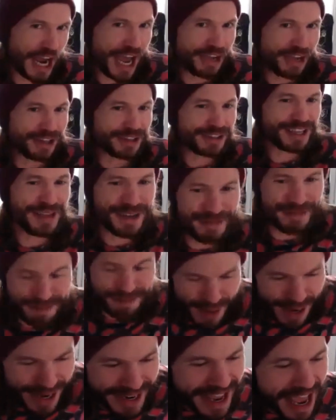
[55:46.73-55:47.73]
a child.
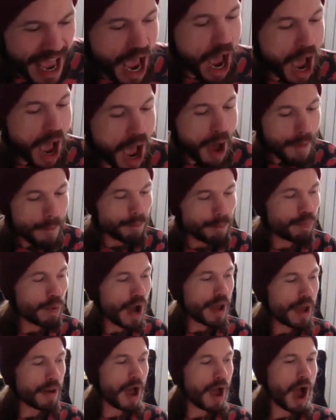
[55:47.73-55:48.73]
But
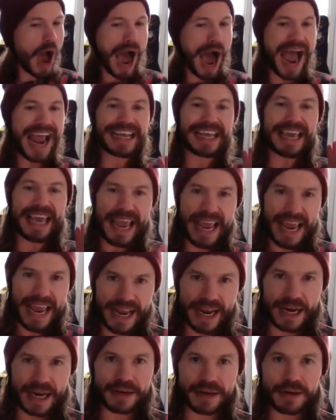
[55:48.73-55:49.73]
I
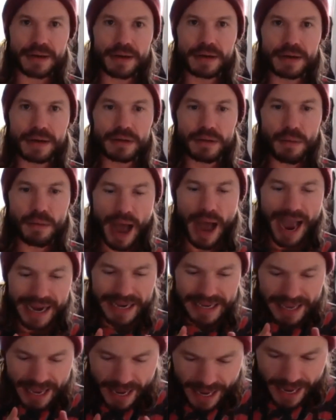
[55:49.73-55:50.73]
can
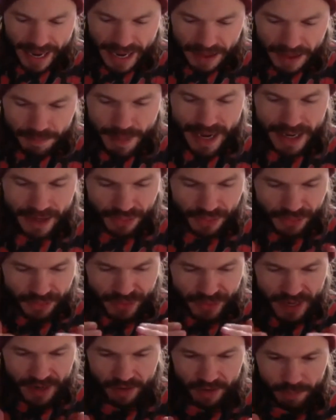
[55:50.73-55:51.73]
make
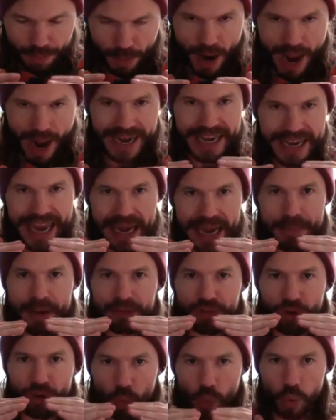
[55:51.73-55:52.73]

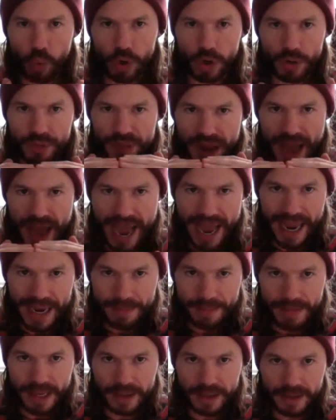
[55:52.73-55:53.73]
the world that
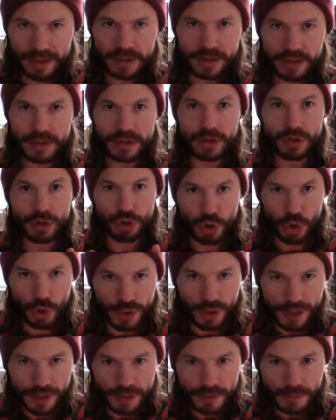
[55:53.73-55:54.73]
I'm in
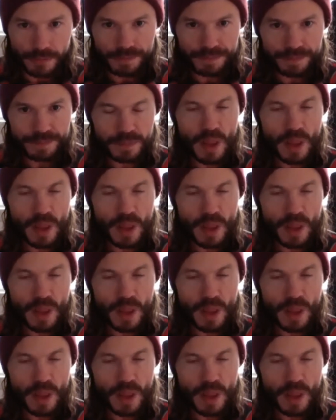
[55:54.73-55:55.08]
good.